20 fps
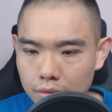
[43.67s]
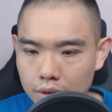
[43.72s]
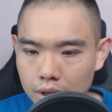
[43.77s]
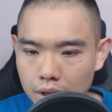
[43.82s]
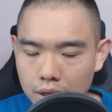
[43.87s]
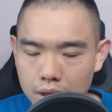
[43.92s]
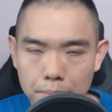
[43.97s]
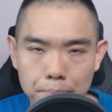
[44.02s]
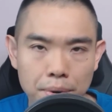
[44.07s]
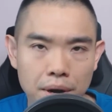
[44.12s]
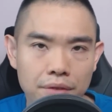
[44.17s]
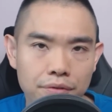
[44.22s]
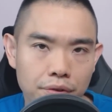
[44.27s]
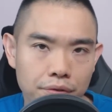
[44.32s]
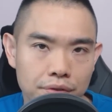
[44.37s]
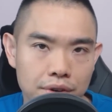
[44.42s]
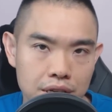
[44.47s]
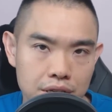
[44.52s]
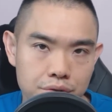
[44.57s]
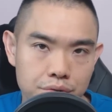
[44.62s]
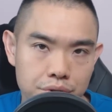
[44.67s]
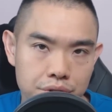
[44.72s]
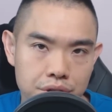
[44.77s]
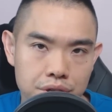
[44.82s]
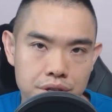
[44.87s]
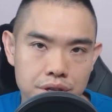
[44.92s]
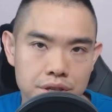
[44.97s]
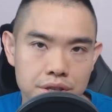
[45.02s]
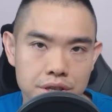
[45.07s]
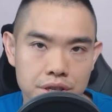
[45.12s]
the path of least
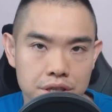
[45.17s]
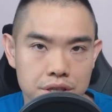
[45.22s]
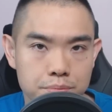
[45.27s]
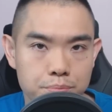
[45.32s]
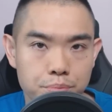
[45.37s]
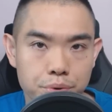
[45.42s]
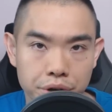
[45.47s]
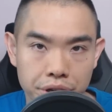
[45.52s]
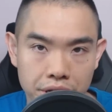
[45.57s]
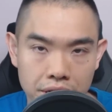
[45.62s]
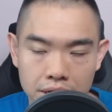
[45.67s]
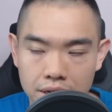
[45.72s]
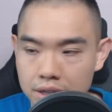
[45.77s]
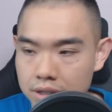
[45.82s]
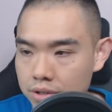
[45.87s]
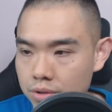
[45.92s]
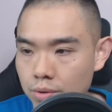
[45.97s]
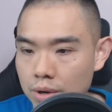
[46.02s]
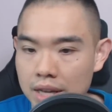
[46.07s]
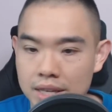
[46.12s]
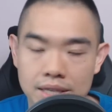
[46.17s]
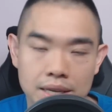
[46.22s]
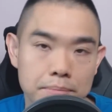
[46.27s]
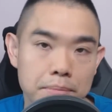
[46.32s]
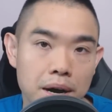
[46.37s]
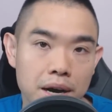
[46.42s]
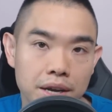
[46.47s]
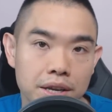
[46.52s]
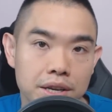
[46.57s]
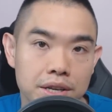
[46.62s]
resistance is pretty clear. So let's say
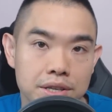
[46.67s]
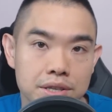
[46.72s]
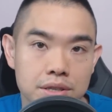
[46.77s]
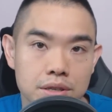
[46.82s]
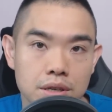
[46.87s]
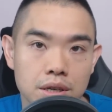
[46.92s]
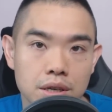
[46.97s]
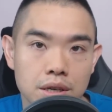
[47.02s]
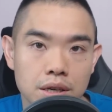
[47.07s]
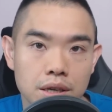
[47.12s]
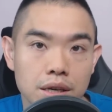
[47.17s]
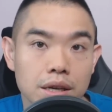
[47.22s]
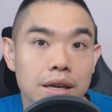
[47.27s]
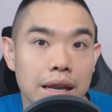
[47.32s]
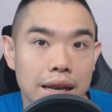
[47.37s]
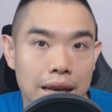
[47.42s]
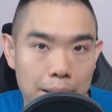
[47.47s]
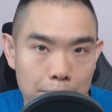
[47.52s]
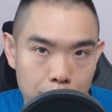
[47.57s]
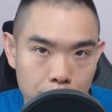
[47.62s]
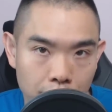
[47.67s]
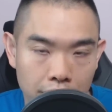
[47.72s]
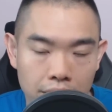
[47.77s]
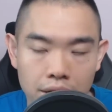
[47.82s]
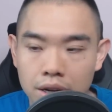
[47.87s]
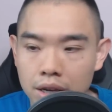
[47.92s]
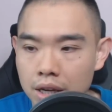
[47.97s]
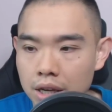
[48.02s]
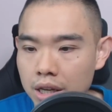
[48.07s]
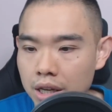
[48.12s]
market is in an uptrend.
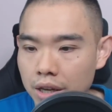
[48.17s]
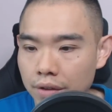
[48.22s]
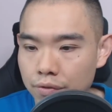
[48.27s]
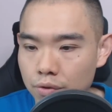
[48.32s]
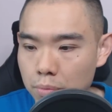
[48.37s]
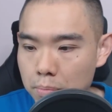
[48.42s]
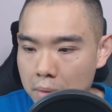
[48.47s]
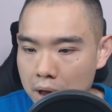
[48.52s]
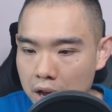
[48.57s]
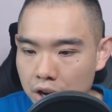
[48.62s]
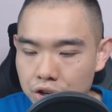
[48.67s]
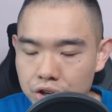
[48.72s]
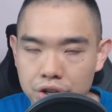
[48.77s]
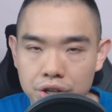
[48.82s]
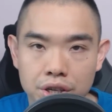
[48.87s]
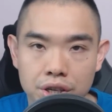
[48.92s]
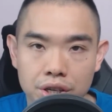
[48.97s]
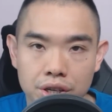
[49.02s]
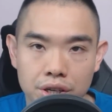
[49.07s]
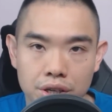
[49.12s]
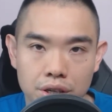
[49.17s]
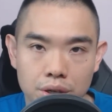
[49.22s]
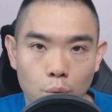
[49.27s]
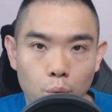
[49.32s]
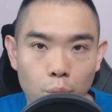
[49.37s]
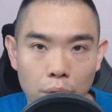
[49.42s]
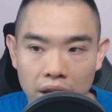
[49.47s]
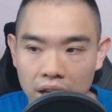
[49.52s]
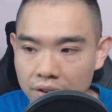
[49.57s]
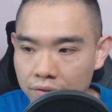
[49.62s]
If you measure the
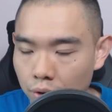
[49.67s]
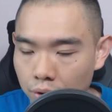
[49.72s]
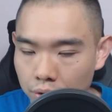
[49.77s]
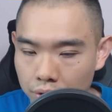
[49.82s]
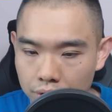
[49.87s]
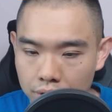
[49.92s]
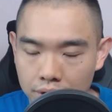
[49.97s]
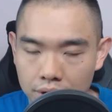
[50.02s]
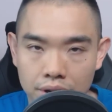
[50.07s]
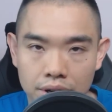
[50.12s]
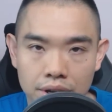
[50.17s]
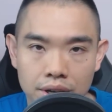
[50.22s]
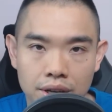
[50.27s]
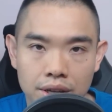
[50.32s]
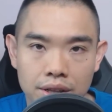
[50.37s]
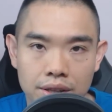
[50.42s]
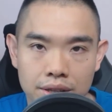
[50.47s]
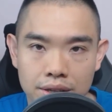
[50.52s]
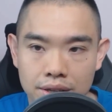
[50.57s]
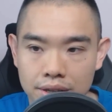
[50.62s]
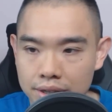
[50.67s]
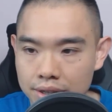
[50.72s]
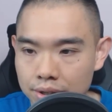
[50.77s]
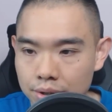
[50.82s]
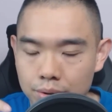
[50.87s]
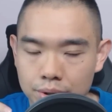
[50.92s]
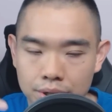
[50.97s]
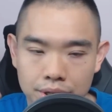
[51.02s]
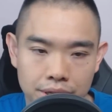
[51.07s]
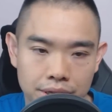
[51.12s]
wave or the
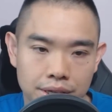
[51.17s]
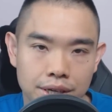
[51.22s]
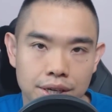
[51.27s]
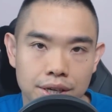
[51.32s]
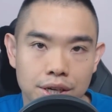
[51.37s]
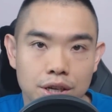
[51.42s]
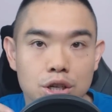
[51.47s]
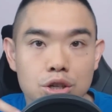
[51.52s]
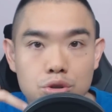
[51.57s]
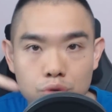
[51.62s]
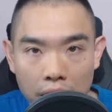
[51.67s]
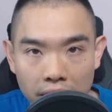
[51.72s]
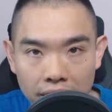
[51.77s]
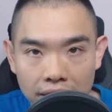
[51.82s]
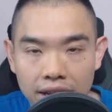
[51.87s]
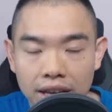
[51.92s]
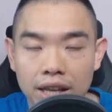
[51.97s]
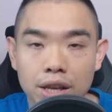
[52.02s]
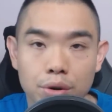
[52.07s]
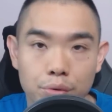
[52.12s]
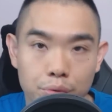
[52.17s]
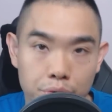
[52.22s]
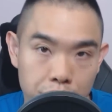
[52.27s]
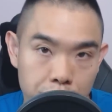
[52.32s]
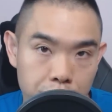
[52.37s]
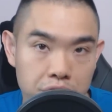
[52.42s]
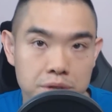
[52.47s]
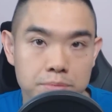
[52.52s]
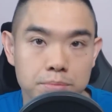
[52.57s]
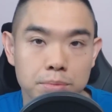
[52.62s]
trending and the
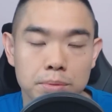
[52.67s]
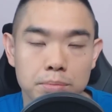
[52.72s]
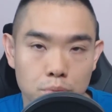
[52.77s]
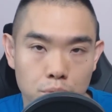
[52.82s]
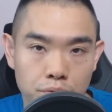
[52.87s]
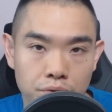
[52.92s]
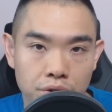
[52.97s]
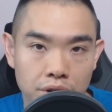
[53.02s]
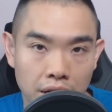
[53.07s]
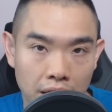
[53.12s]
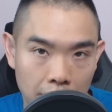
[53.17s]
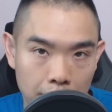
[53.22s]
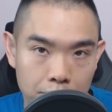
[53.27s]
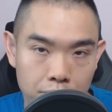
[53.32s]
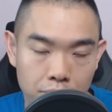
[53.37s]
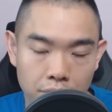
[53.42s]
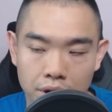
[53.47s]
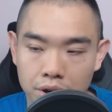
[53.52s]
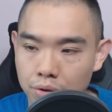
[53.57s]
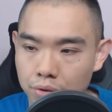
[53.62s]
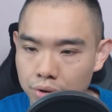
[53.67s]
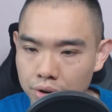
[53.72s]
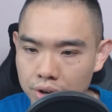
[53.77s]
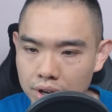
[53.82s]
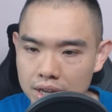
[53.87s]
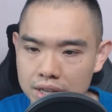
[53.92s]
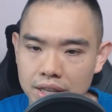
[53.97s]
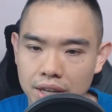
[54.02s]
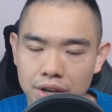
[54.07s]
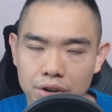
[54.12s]
retracement move in an uptrend, you
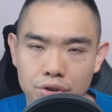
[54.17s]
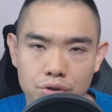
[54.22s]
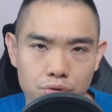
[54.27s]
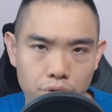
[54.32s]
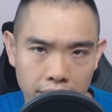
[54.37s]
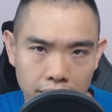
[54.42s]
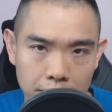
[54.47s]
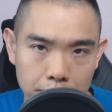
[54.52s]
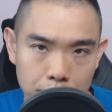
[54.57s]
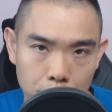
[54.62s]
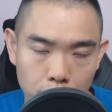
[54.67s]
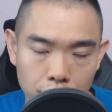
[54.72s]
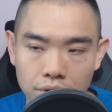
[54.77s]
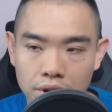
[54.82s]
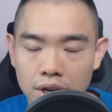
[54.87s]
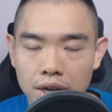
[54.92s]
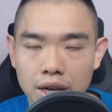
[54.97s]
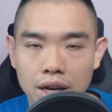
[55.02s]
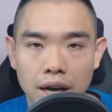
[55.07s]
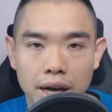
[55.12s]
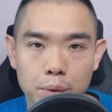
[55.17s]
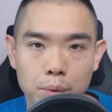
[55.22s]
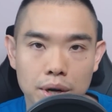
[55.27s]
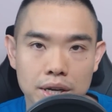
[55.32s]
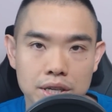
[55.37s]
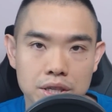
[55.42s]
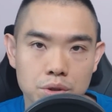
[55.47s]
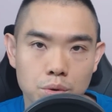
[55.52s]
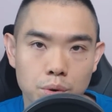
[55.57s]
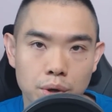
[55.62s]
realize that the trending move,
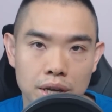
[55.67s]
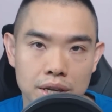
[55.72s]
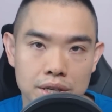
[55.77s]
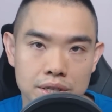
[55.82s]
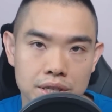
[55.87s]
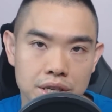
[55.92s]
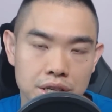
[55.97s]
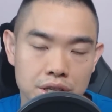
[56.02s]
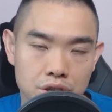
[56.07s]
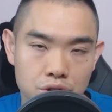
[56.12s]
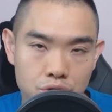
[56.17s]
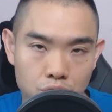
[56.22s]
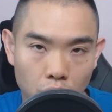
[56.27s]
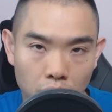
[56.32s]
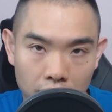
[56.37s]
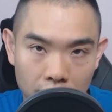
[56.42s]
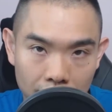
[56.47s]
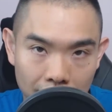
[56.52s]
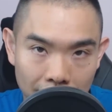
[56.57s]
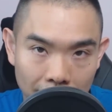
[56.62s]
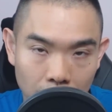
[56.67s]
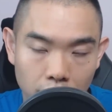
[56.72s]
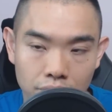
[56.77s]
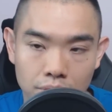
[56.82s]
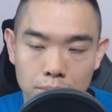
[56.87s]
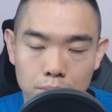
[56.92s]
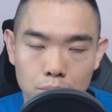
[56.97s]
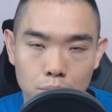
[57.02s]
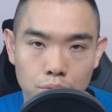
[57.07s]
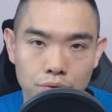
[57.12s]
otherwise known as the stronger leg of
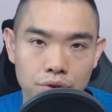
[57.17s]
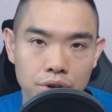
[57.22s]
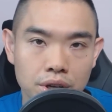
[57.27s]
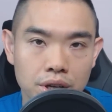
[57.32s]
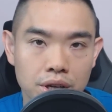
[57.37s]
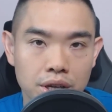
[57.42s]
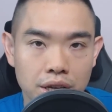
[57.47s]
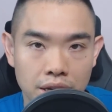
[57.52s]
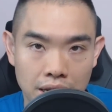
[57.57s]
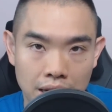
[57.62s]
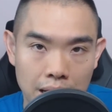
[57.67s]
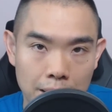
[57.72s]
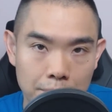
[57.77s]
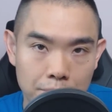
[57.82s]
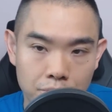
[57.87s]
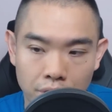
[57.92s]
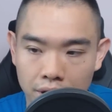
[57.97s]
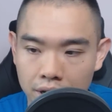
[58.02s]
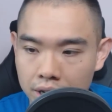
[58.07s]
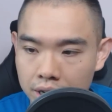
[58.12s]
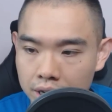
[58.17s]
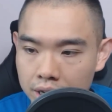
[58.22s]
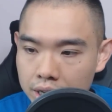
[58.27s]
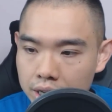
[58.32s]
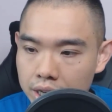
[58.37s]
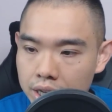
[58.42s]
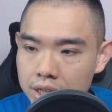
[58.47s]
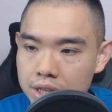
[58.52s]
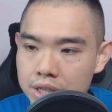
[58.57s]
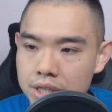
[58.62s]
the move in an uptrend,
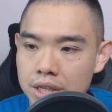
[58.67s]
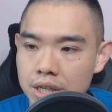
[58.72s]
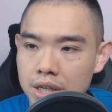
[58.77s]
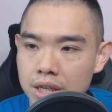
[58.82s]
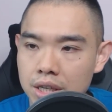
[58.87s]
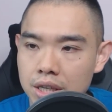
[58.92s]
it's